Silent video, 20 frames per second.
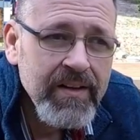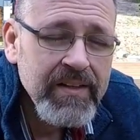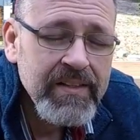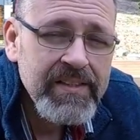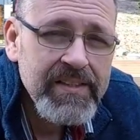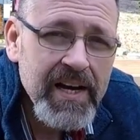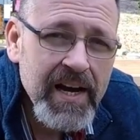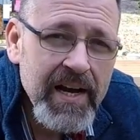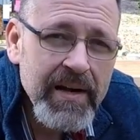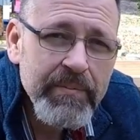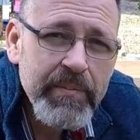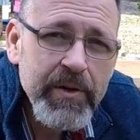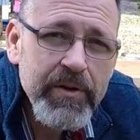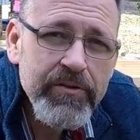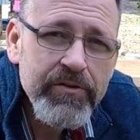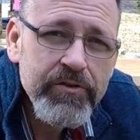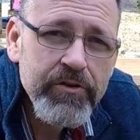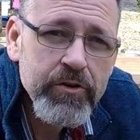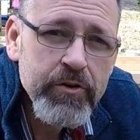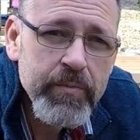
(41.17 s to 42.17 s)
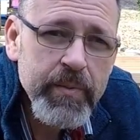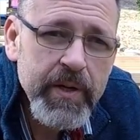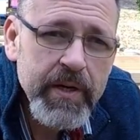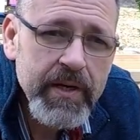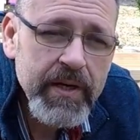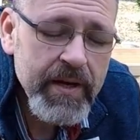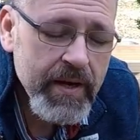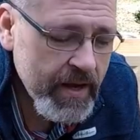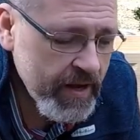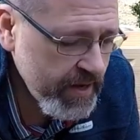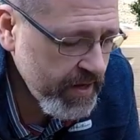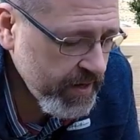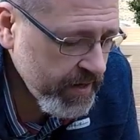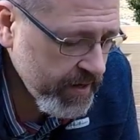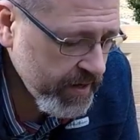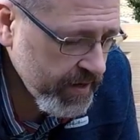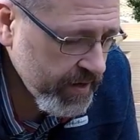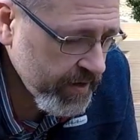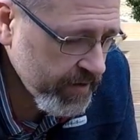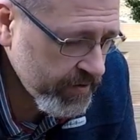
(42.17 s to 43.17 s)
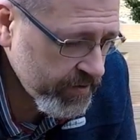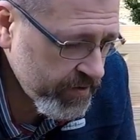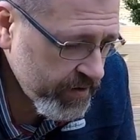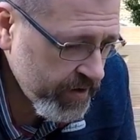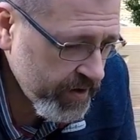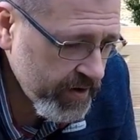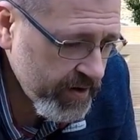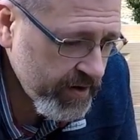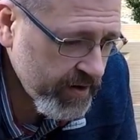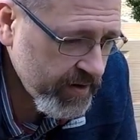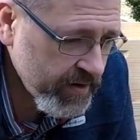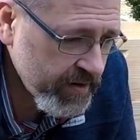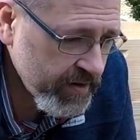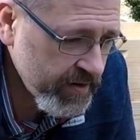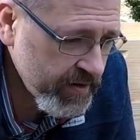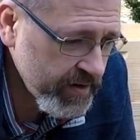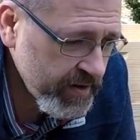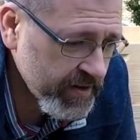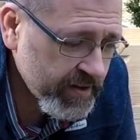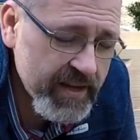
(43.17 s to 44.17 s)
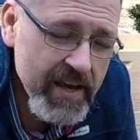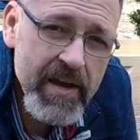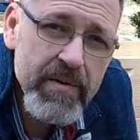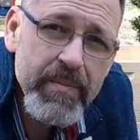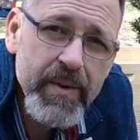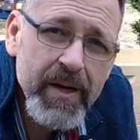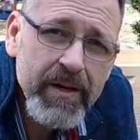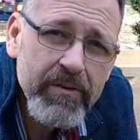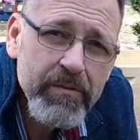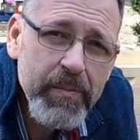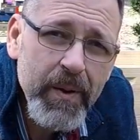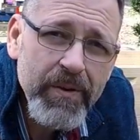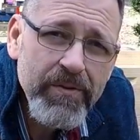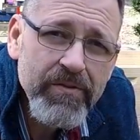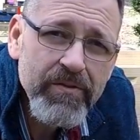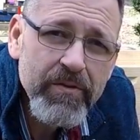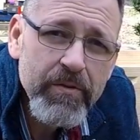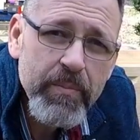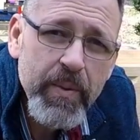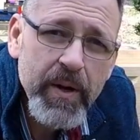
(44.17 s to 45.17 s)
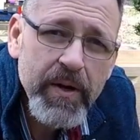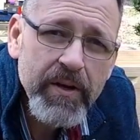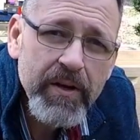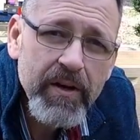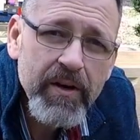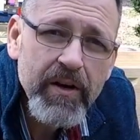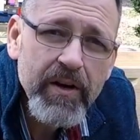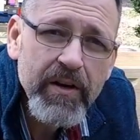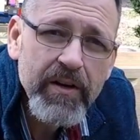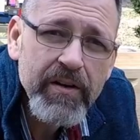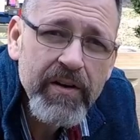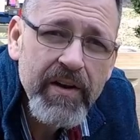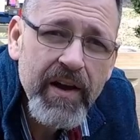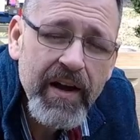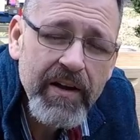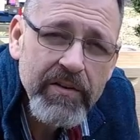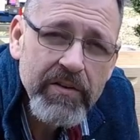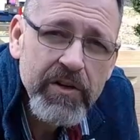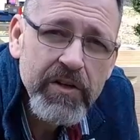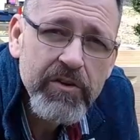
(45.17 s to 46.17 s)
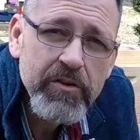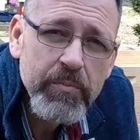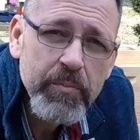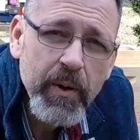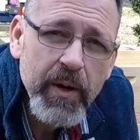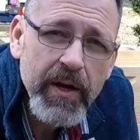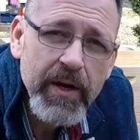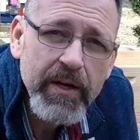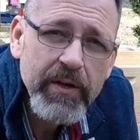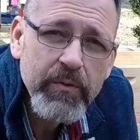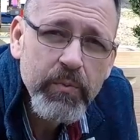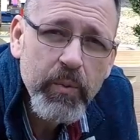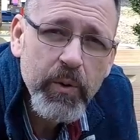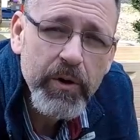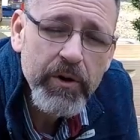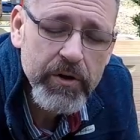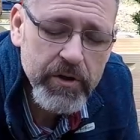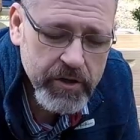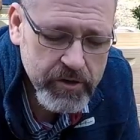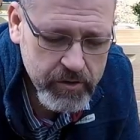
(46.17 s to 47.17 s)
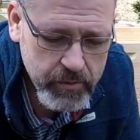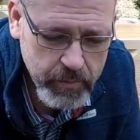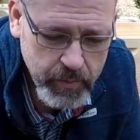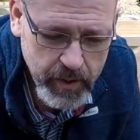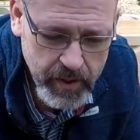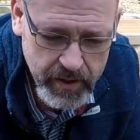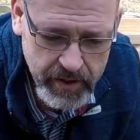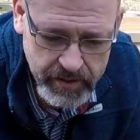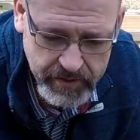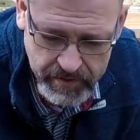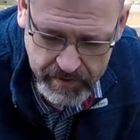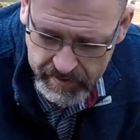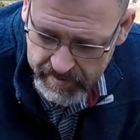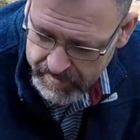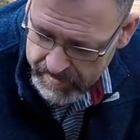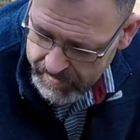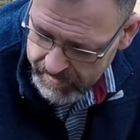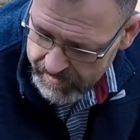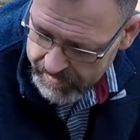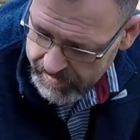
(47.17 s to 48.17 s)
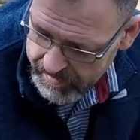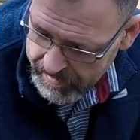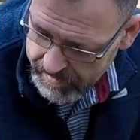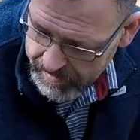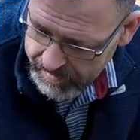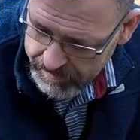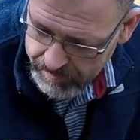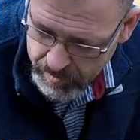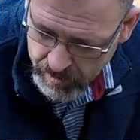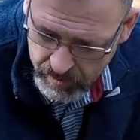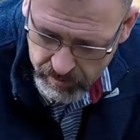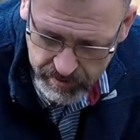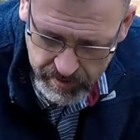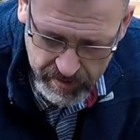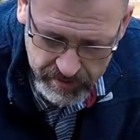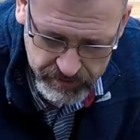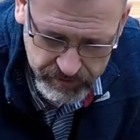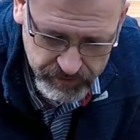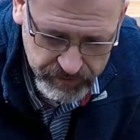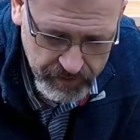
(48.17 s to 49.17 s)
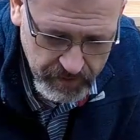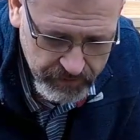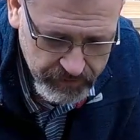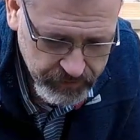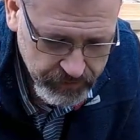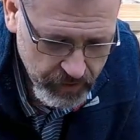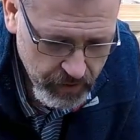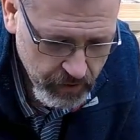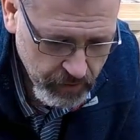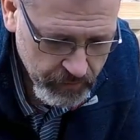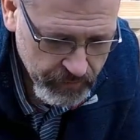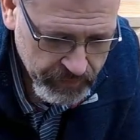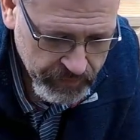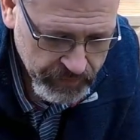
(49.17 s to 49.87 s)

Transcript: time-consuming and it can be expensive depending on how you get your paint, where you get your paint, all kinds of stuff. So